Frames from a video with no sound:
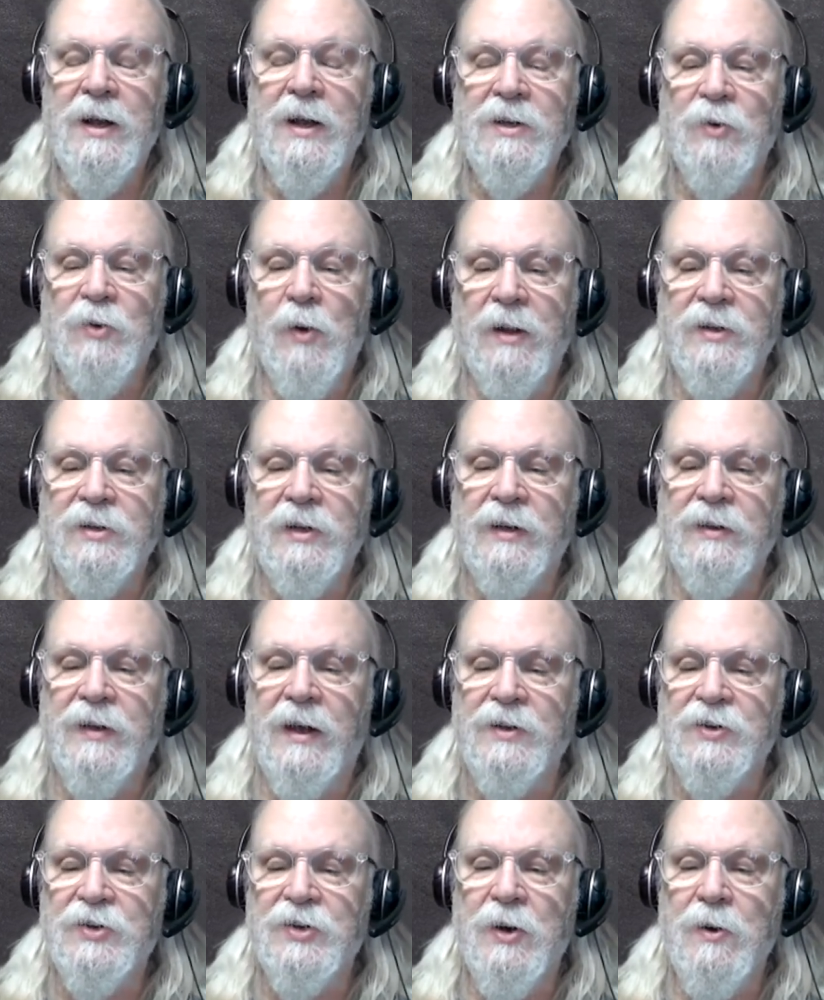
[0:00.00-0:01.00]
So while I was letting
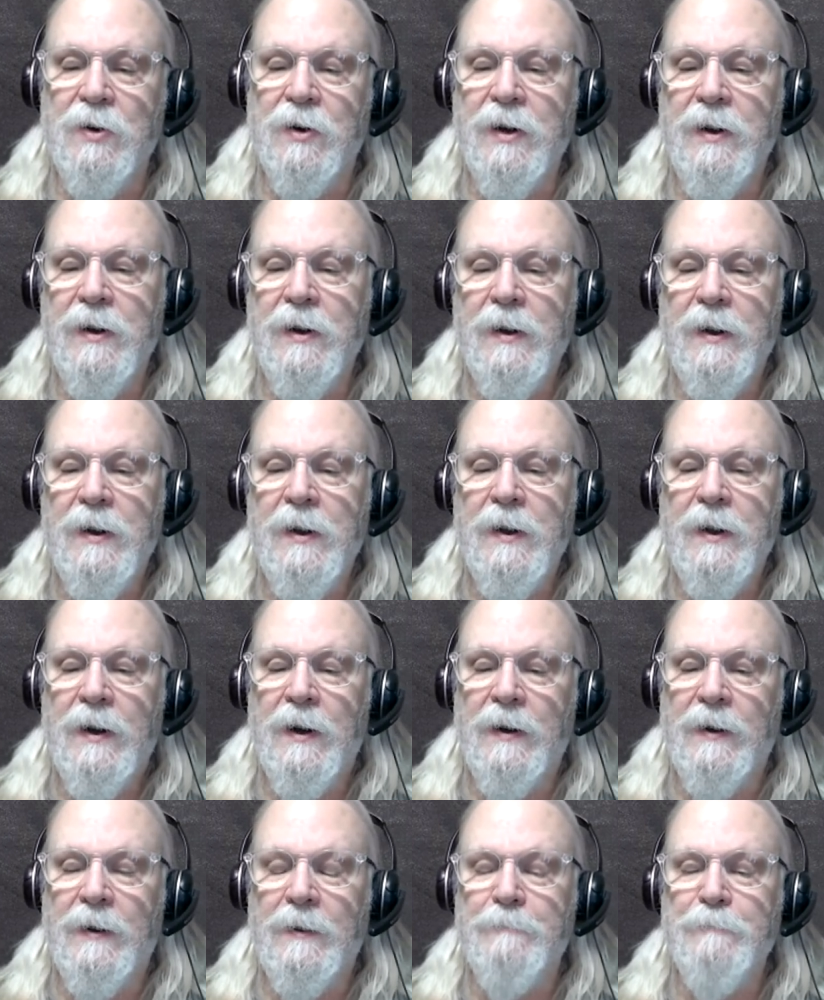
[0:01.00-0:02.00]
that soak,
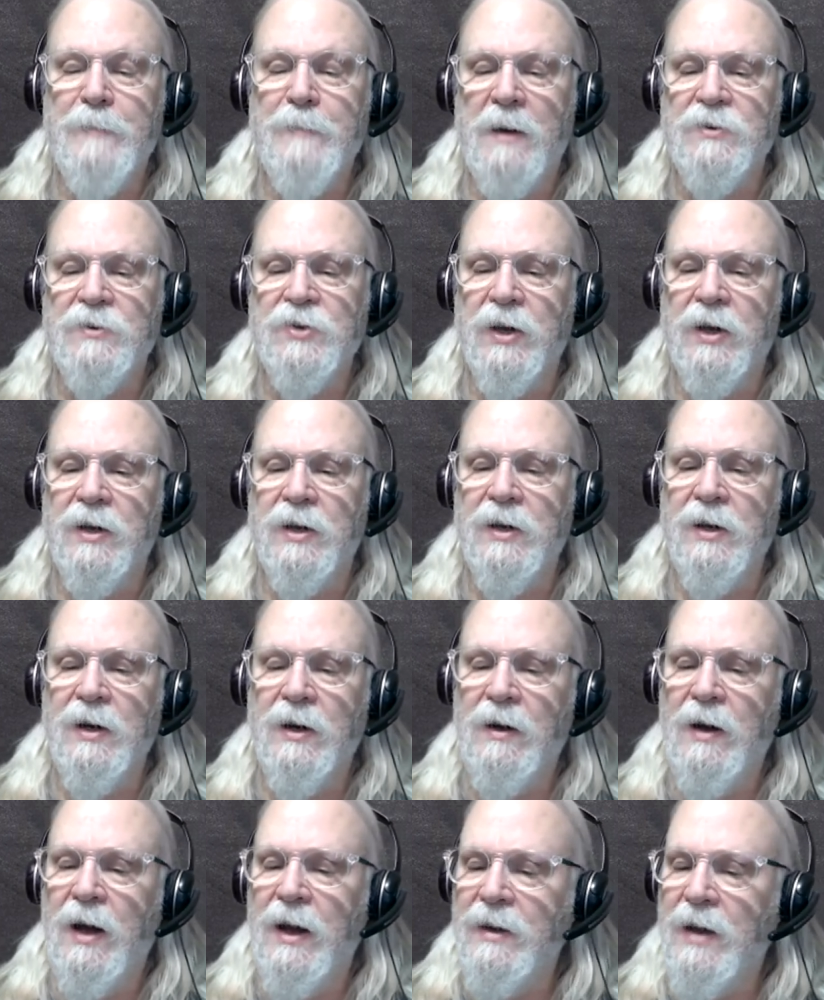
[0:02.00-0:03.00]
I was thinking,
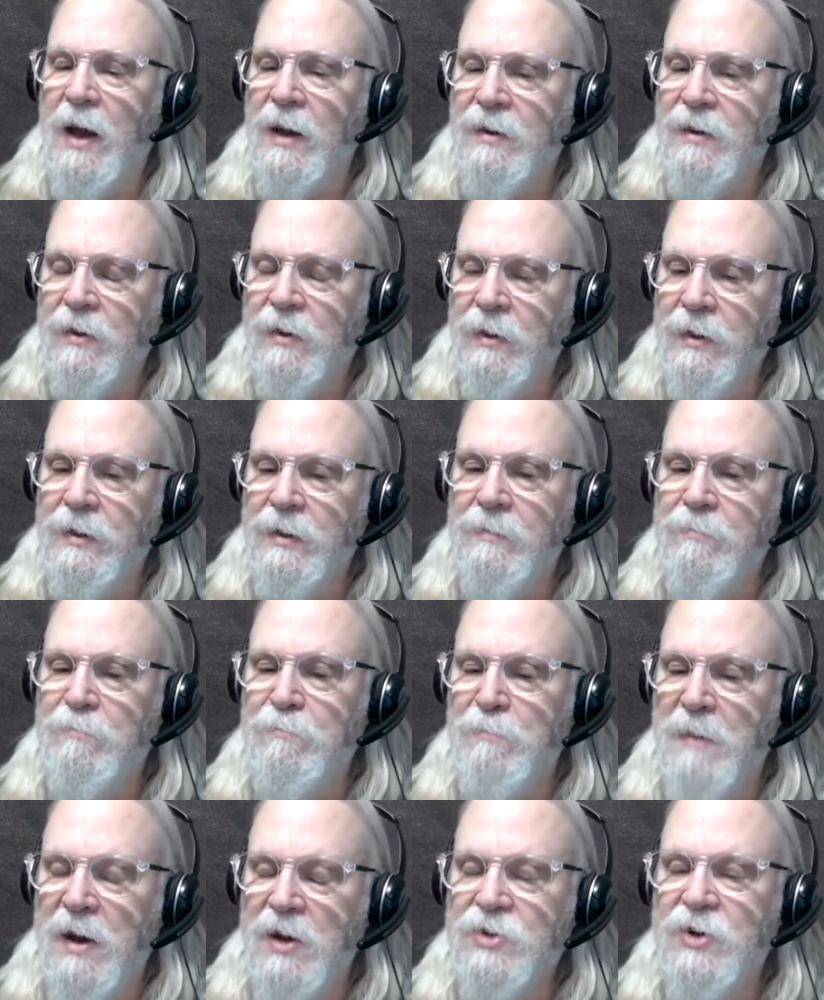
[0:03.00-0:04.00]
I could
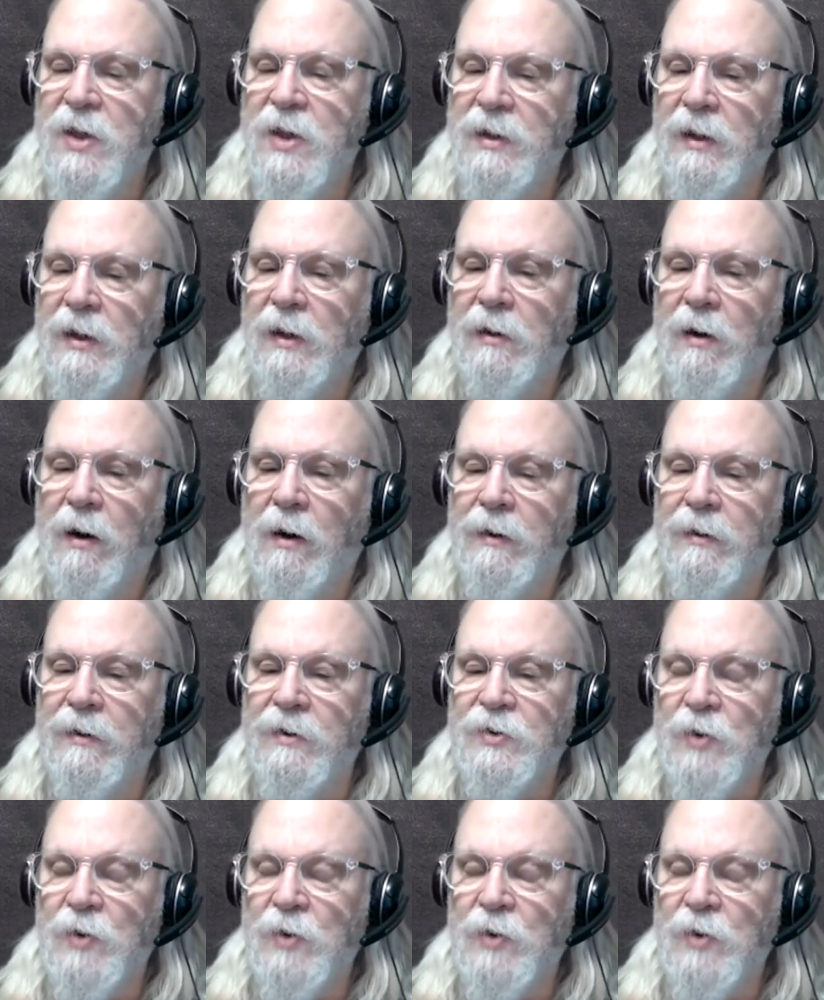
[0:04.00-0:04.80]
measure it a little harder.